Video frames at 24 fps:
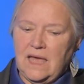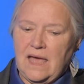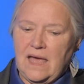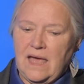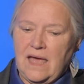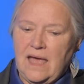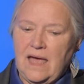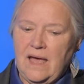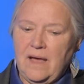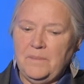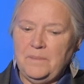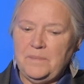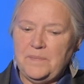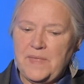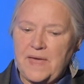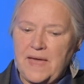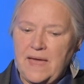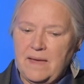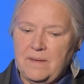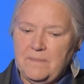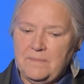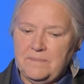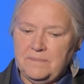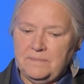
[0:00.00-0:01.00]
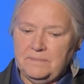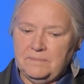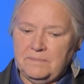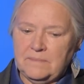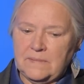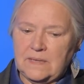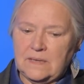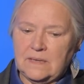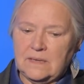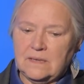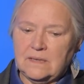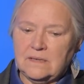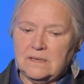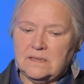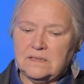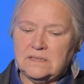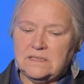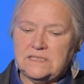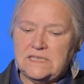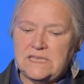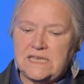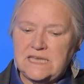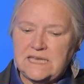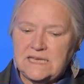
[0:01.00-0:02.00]
help them
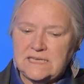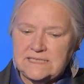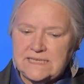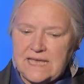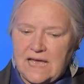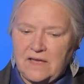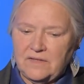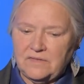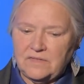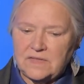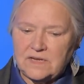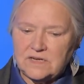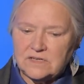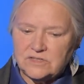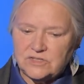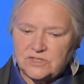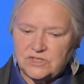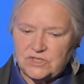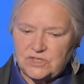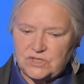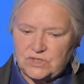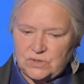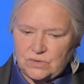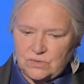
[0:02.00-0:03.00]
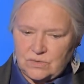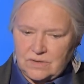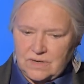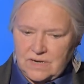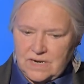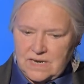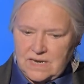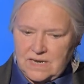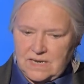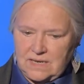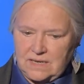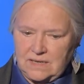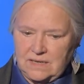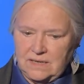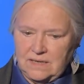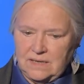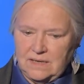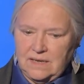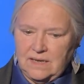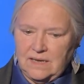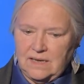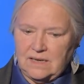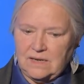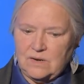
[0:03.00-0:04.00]
tease out their story
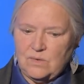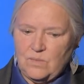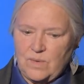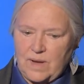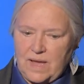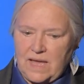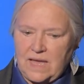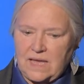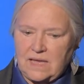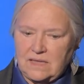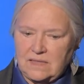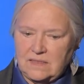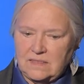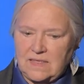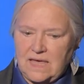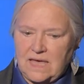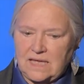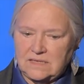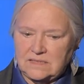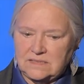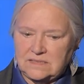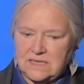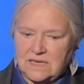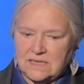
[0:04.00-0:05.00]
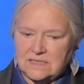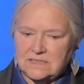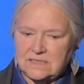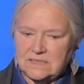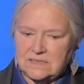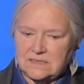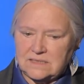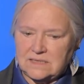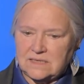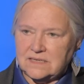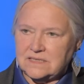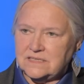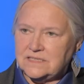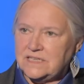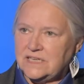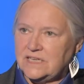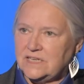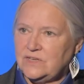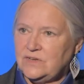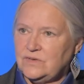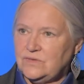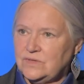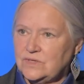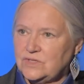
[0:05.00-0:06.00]
in a way that doesn't
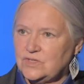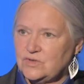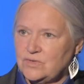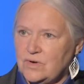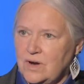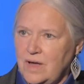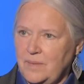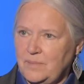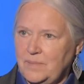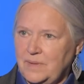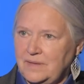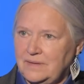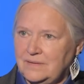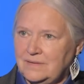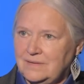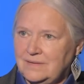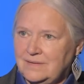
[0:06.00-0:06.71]
continue the trauma.